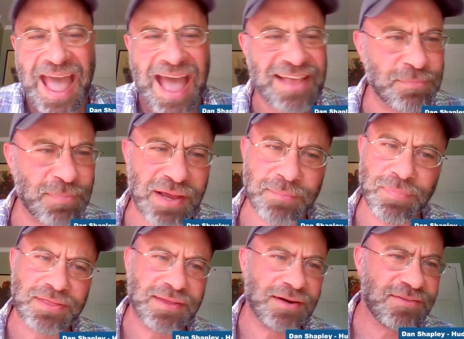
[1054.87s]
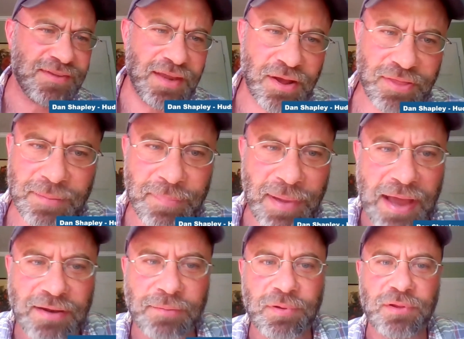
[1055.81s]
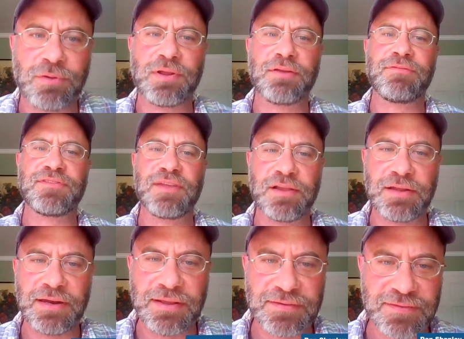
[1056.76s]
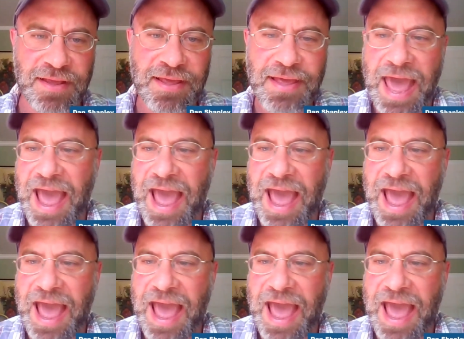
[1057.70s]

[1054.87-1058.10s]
aspect. But there's, the impact of polluting facilities,